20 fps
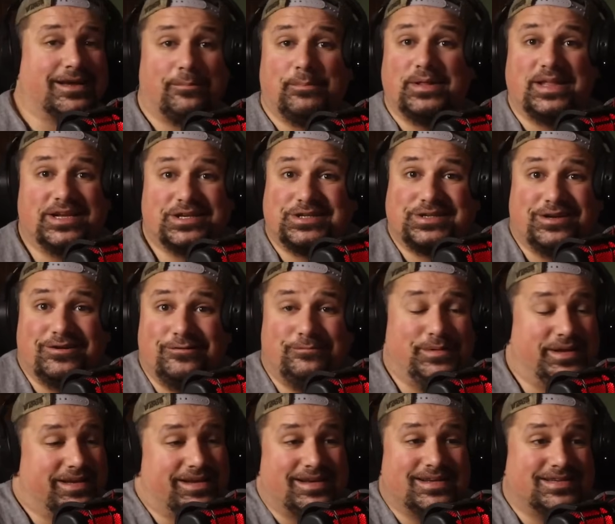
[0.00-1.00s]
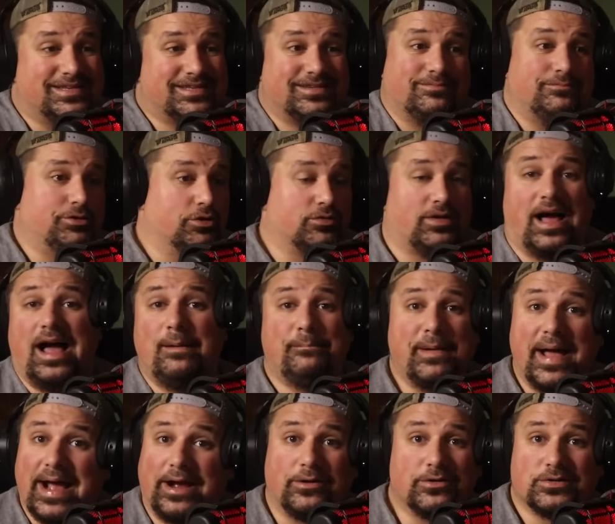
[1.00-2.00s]
of this too, because your
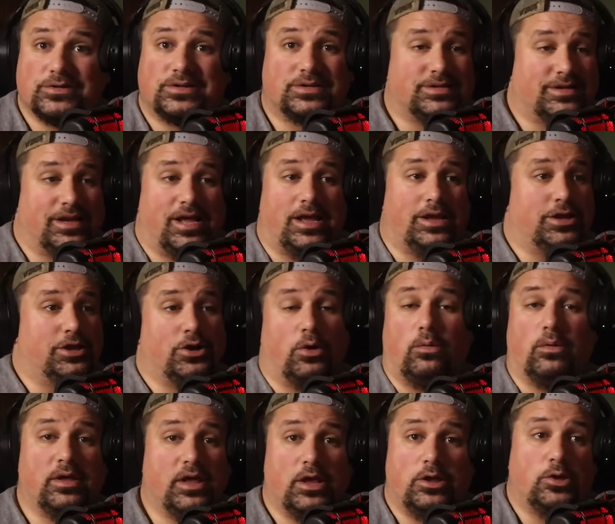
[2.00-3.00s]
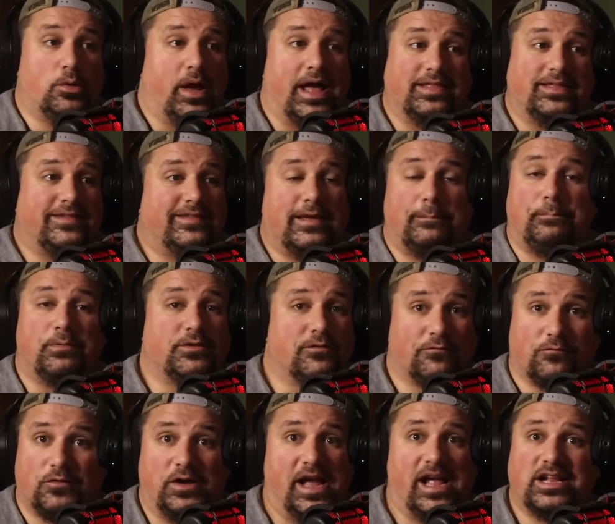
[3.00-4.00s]
linebackers, you had to dip in the
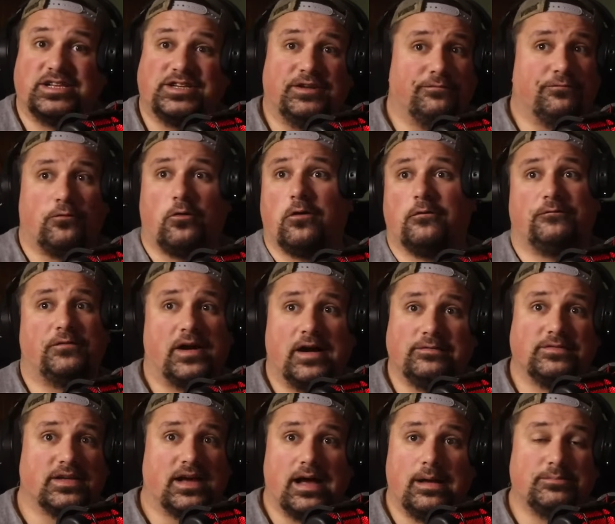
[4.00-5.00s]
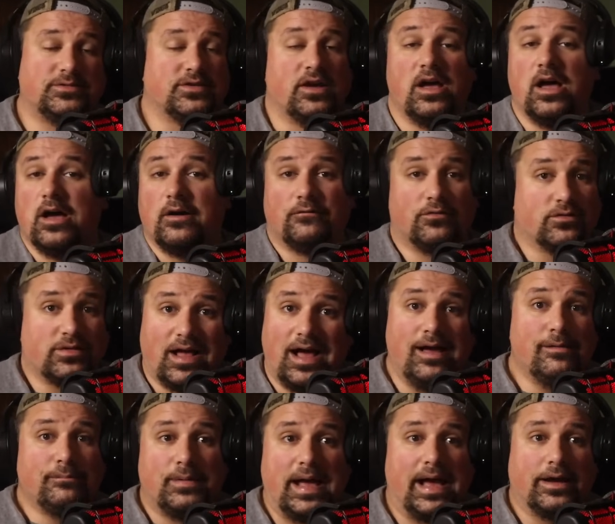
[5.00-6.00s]
free agency four or five times for
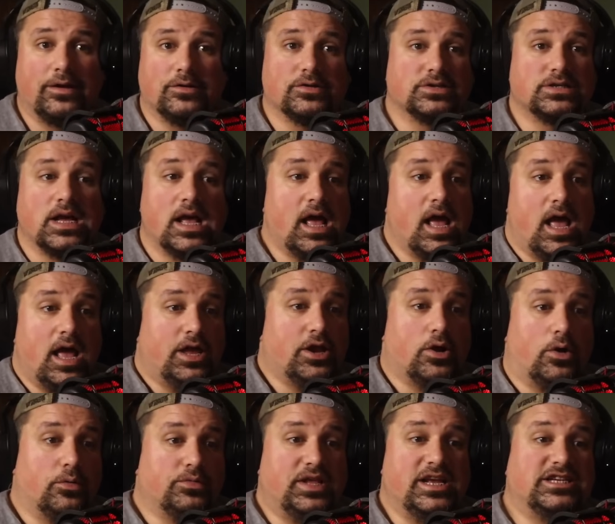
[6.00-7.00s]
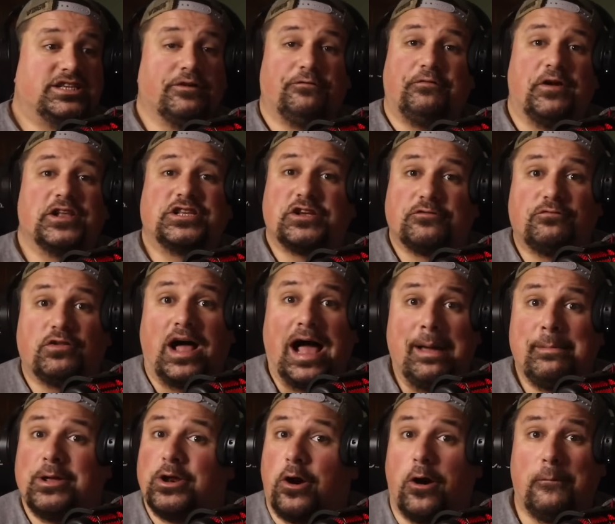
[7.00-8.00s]
linebackers. You know, these defensive
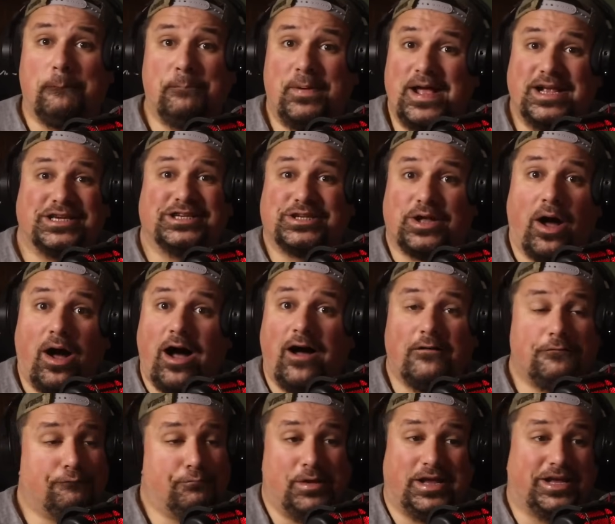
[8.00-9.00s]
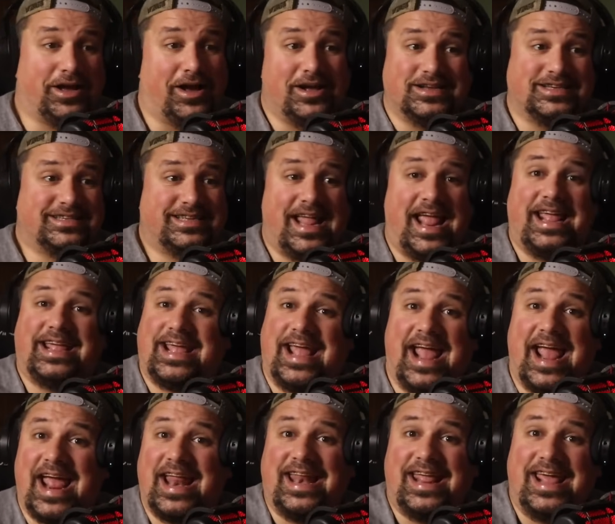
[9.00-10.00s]
linemen are pissed off because they
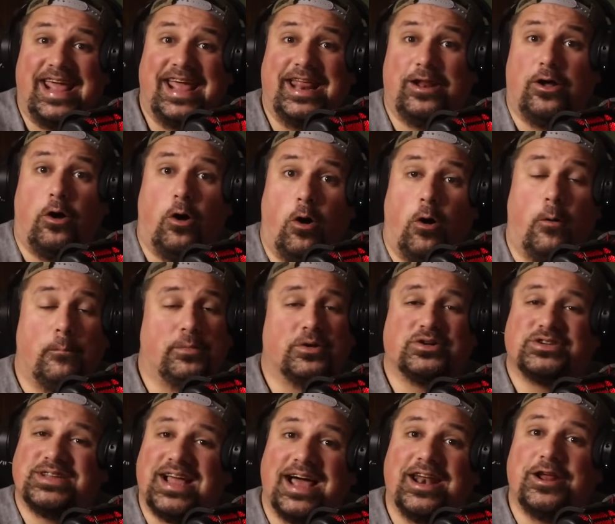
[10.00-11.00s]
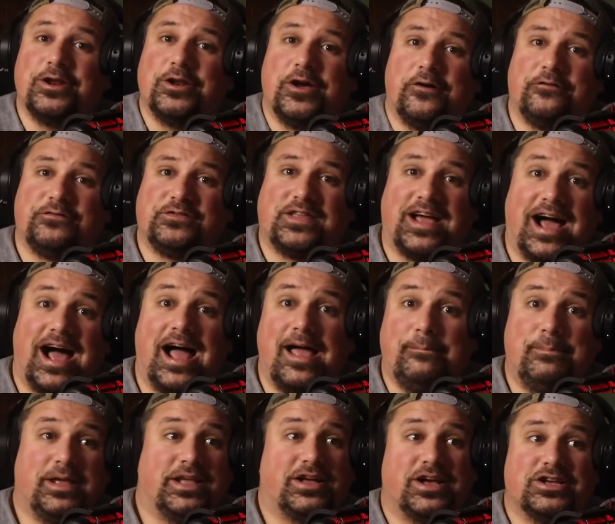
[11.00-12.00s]
can't hit home. There's not enough time
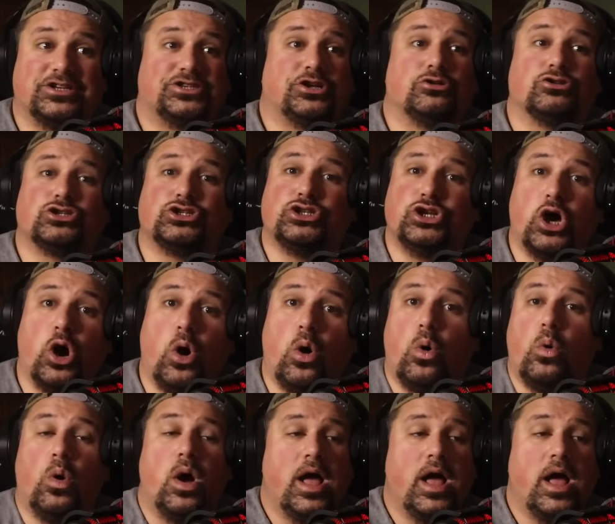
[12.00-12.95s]
because there's no